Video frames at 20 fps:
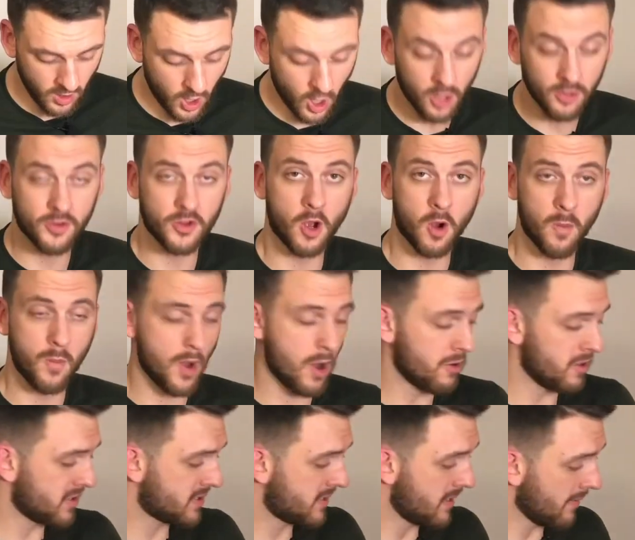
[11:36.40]
Also,
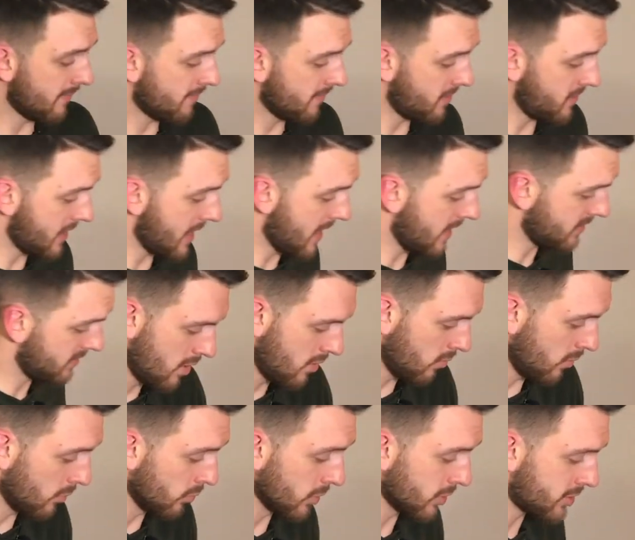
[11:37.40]
bonus tip for you guys.
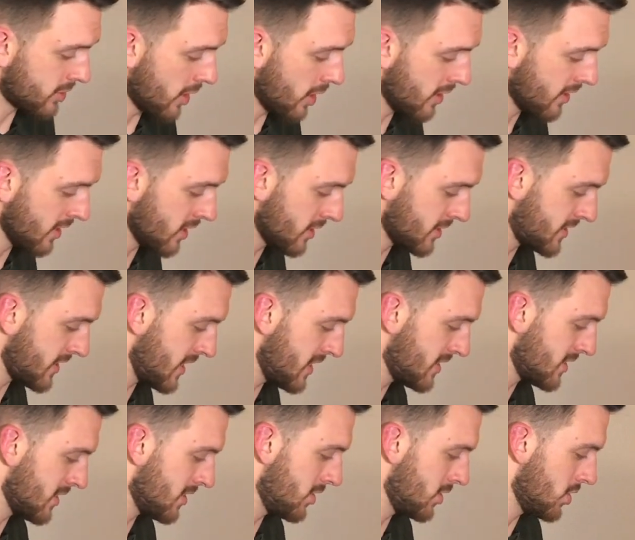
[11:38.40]
When we're starting our
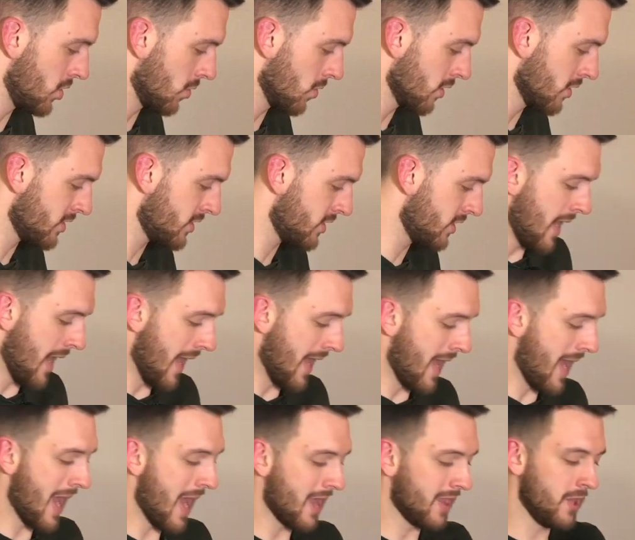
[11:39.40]
seeds indoors, I
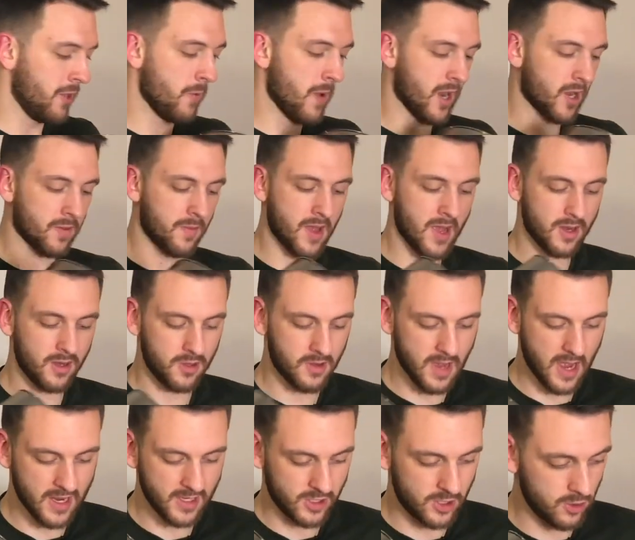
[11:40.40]
highly recommend you
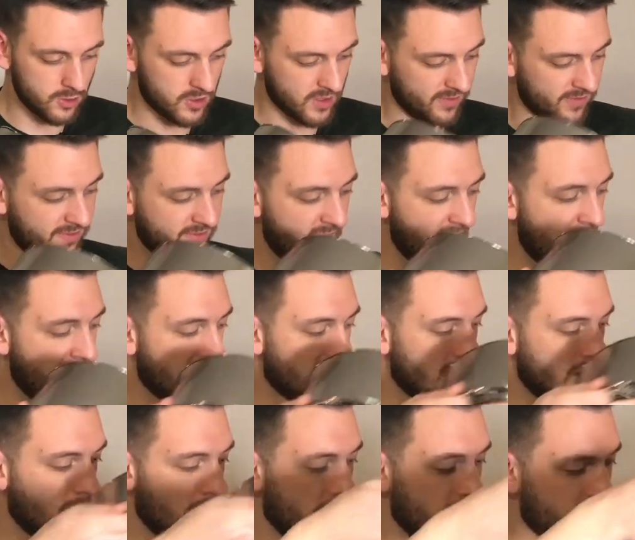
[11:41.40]
guys use a
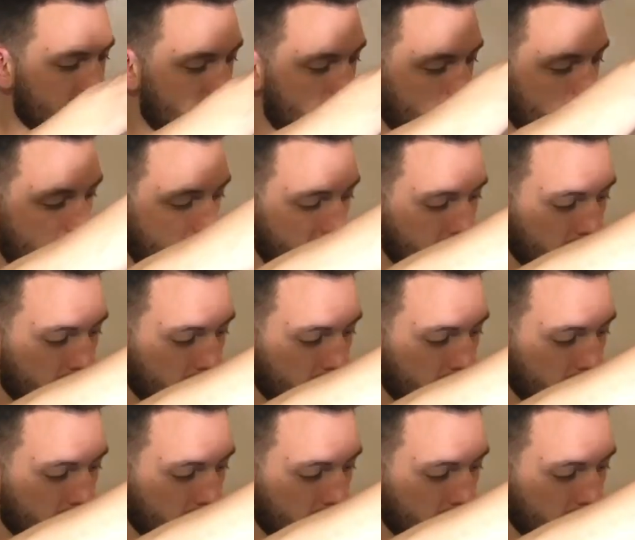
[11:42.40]
fan of some